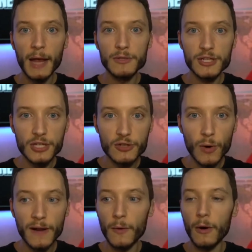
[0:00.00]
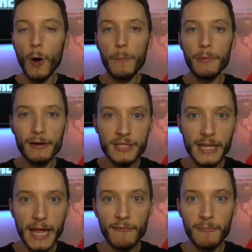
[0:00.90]
It was destroyed. There were open air
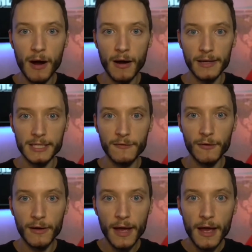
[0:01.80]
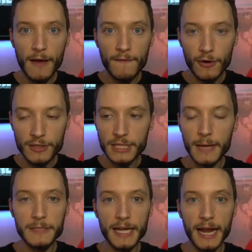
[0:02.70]
slave markets for
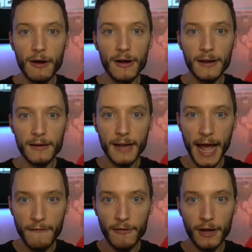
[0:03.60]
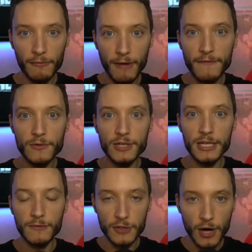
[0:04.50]
sub-Saharan African
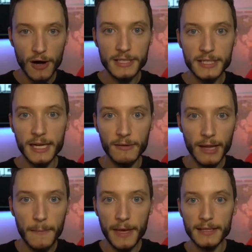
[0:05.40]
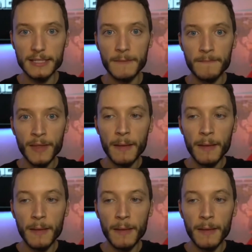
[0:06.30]
refugees, for dark-skinned Libyans.